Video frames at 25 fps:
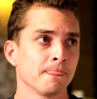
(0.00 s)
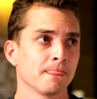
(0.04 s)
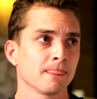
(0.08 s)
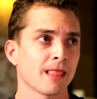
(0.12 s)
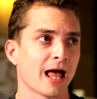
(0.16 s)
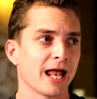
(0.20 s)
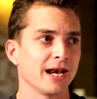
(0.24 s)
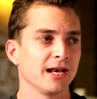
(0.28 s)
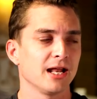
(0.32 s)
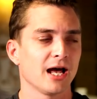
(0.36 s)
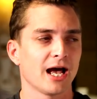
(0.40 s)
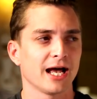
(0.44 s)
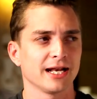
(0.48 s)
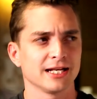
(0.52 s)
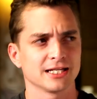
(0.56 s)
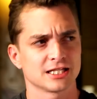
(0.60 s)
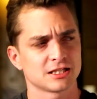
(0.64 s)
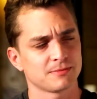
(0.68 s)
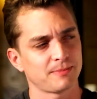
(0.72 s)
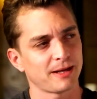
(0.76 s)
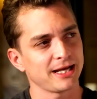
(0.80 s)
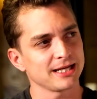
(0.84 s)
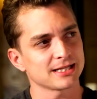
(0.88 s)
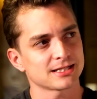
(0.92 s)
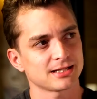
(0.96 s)
And, and a
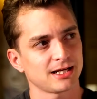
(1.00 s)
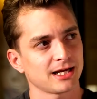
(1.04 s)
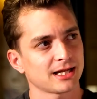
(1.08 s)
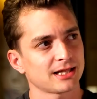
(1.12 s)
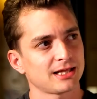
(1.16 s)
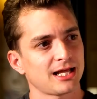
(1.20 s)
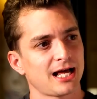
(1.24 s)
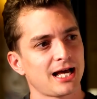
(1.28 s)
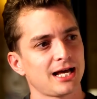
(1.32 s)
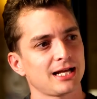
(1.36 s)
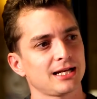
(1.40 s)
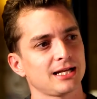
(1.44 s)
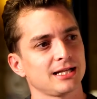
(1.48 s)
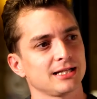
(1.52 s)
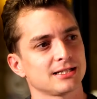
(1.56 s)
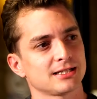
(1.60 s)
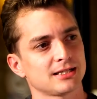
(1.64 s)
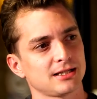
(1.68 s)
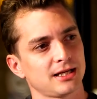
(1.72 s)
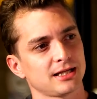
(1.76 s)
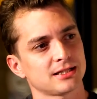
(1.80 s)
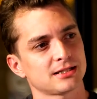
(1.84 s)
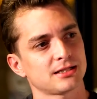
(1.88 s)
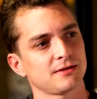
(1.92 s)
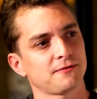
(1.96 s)
space like that, it's,
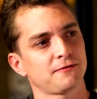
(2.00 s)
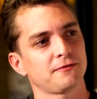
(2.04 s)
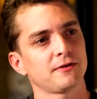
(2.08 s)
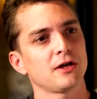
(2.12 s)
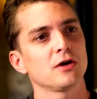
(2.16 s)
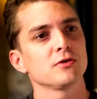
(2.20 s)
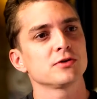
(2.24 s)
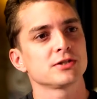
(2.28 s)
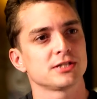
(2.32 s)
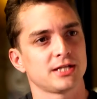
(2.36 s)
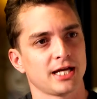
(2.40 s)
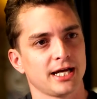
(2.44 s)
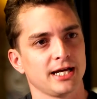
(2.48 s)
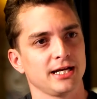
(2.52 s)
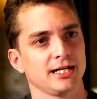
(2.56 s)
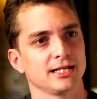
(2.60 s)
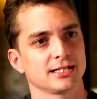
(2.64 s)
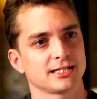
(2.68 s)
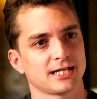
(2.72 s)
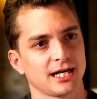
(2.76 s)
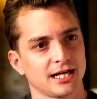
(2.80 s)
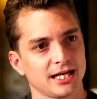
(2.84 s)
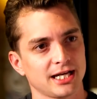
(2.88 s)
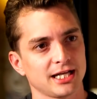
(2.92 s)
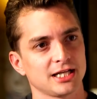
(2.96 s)
it's a flow state. It's
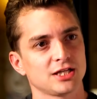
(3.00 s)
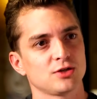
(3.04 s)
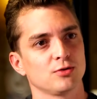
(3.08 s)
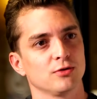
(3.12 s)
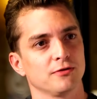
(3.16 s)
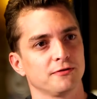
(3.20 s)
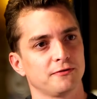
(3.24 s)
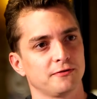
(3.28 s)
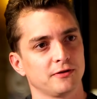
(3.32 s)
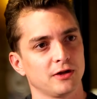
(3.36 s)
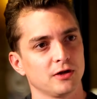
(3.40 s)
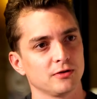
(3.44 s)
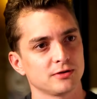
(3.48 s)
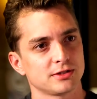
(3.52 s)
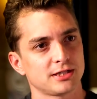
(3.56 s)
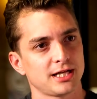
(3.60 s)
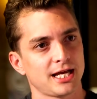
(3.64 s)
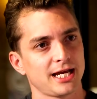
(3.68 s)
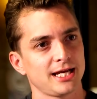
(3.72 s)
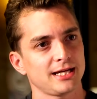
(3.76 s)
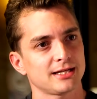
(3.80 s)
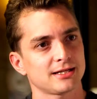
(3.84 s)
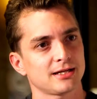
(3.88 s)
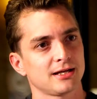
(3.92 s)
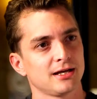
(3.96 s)
getting into a flow
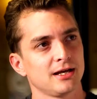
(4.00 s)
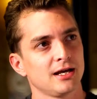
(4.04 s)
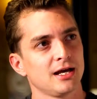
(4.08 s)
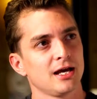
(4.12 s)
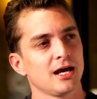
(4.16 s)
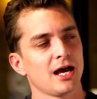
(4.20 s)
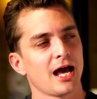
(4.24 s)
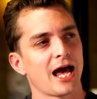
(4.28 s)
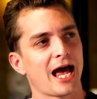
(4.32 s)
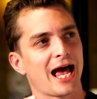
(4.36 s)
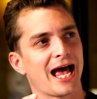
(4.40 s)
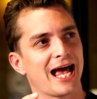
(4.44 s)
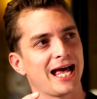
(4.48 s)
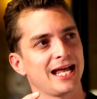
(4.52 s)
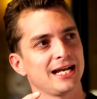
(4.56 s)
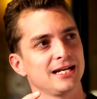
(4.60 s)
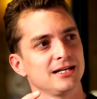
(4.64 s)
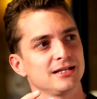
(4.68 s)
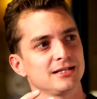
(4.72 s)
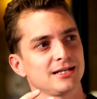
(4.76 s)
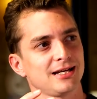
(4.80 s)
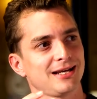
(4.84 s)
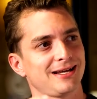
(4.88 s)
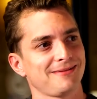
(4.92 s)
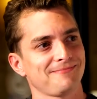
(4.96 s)
state
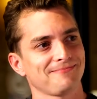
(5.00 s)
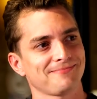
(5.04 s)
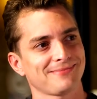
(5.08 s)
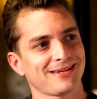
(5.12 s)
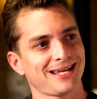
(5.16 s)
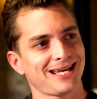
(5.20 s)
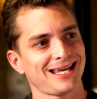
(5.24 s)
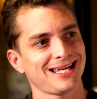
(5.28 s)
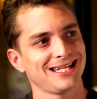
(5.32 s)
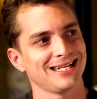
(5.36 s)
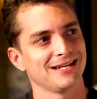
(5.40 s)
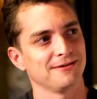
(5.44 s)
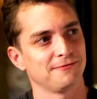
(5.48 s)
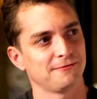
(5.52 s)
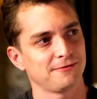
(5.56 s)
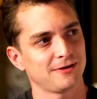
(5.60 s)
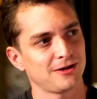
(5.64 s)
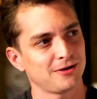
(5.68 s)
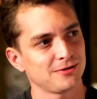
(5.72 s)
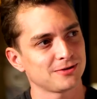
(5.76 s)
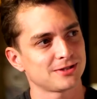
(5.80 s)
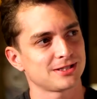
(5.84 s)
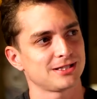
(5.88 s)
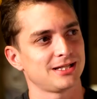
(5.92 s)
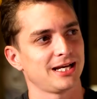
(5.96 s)
and in the
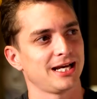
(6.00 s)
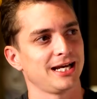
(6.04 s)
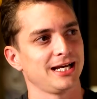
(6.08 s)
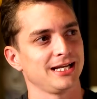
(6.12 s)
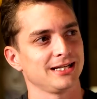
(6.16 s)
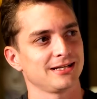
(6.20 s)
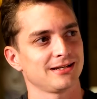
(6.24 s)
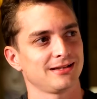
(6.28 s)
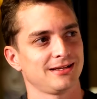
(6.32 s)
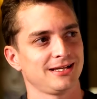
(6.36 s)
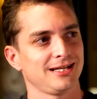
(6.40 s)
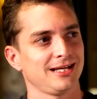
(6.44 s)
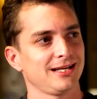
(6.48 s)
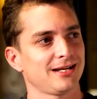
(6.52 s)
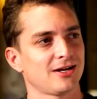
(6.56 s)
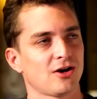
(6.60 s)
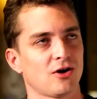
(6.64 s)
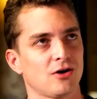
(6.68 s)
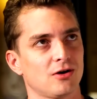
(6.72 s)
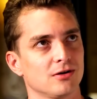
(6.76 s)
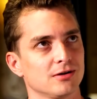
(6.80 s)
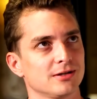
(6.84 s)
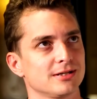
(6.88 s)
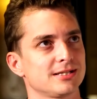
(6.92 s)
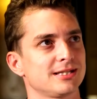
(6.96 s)
flow state, the
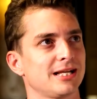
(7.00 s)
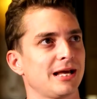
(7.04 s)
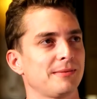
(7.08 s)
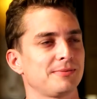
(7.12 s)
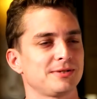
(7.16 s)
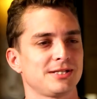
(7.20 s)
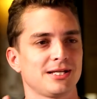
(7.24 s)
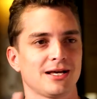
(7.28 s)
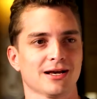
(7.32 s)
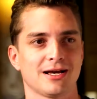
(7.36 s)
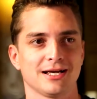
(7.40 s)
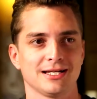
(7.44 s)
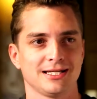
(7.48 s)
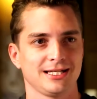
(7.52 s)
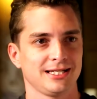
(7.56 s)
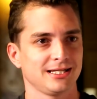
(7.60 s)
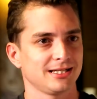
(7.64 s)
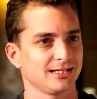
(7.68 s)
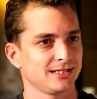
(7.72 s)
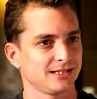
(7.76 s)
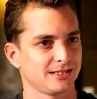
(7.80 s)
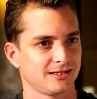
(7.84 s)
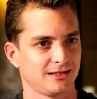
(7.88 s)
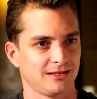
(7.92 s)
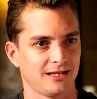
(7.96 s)
concepts, the
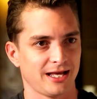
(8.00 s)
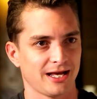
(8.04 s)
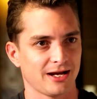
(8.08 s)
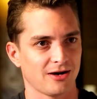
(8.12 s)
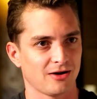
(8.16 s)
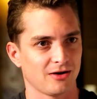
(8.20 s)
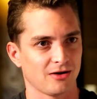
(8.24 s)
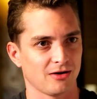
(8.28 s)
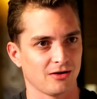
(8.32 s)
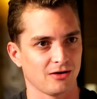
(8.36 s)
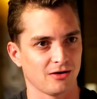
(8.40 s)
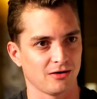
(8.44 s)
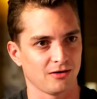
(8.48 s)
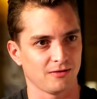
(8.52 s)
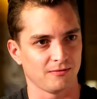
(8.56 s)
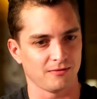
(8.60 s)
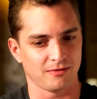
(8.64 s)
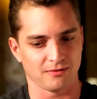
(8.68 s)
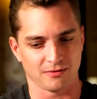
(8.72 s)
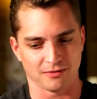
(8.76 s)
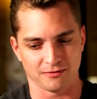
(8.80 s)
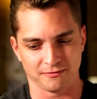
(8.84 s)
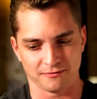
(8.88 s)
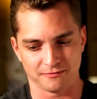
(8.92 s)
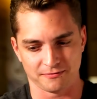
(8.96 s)
ideas, they are
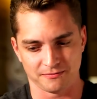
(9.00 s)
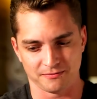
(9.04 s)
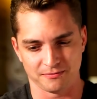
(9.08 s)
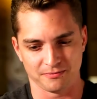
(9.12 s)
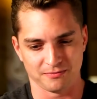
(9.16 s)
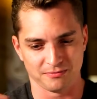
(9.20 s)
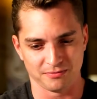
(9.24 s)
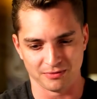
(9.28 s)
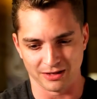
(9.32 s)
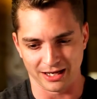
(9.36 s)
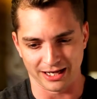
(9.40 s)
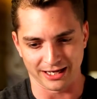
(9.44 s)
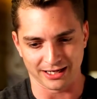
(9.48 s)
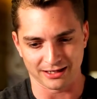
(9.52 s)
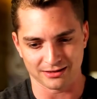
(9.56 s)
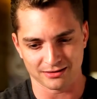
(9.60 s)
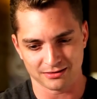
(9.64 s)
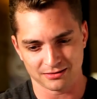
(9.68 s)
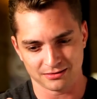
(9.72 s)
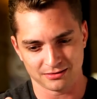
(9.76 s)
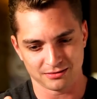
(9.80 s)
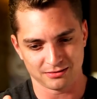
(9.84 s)
of like,